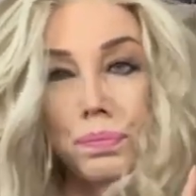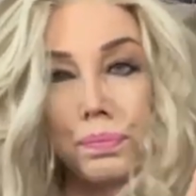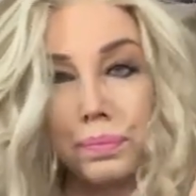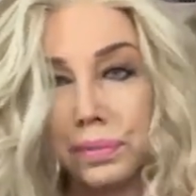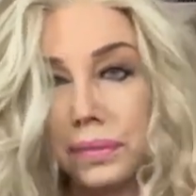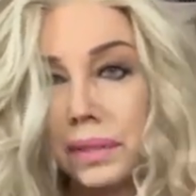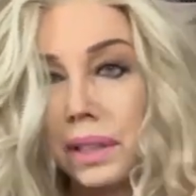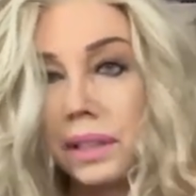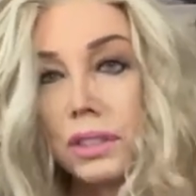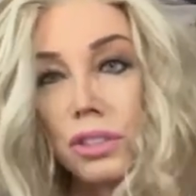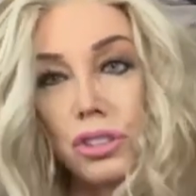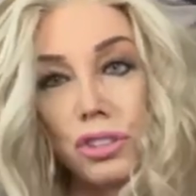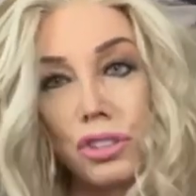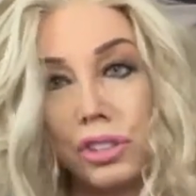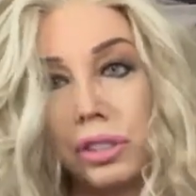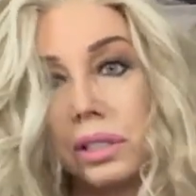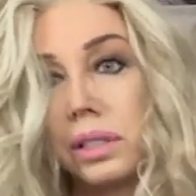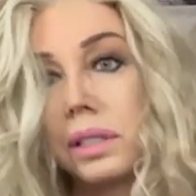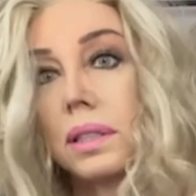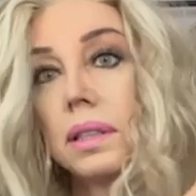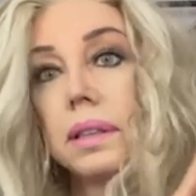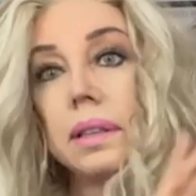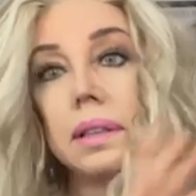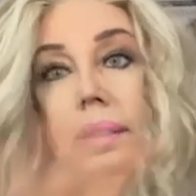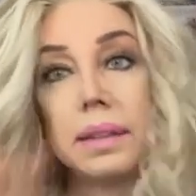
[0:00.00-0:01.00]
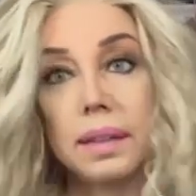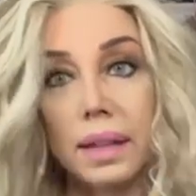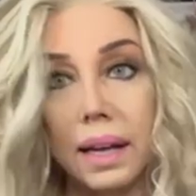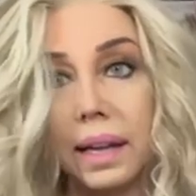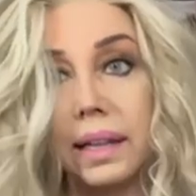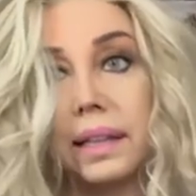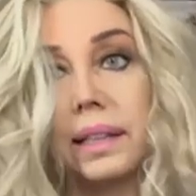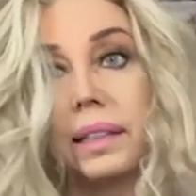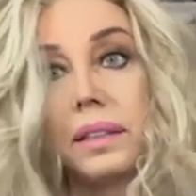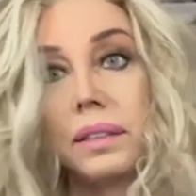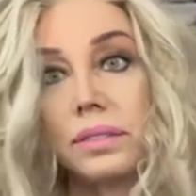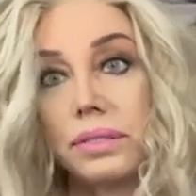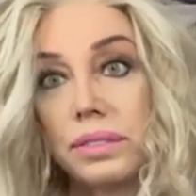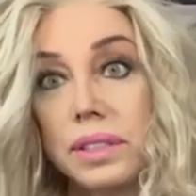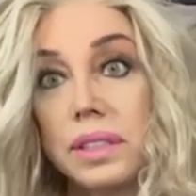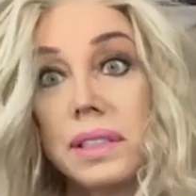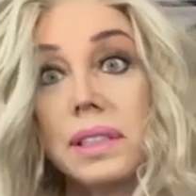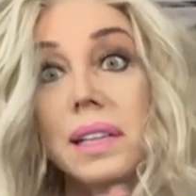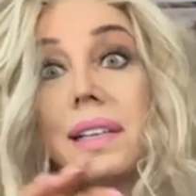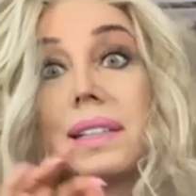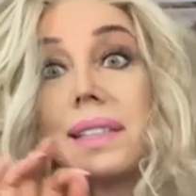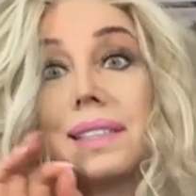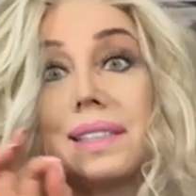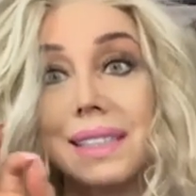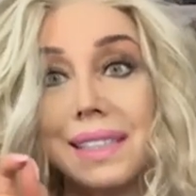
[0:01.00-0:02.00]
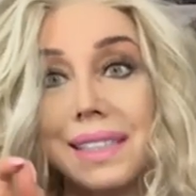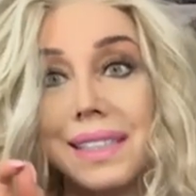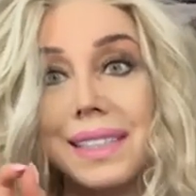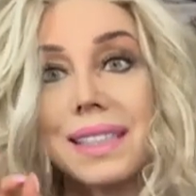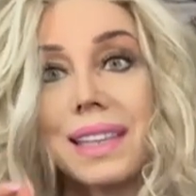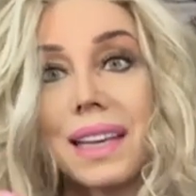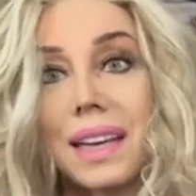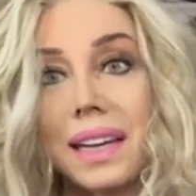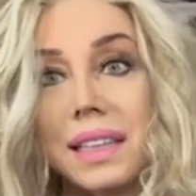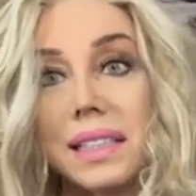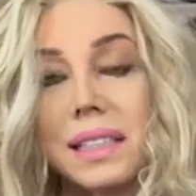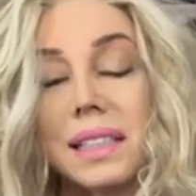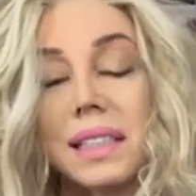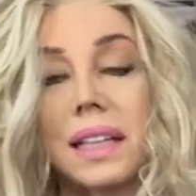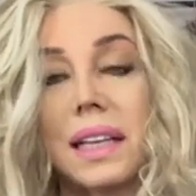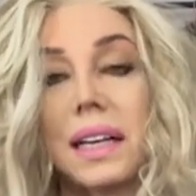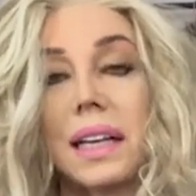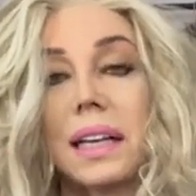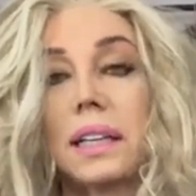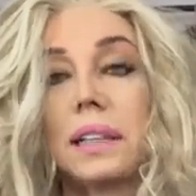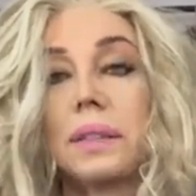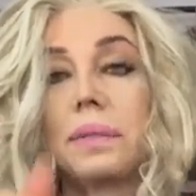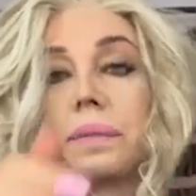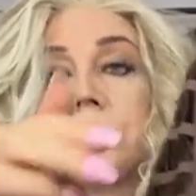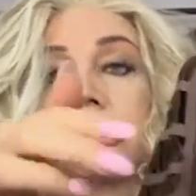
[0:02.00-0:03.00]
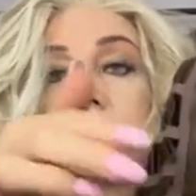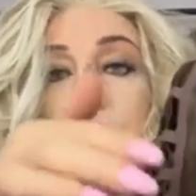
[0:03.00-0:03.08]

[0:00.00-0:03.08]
Let's just not even discuss that.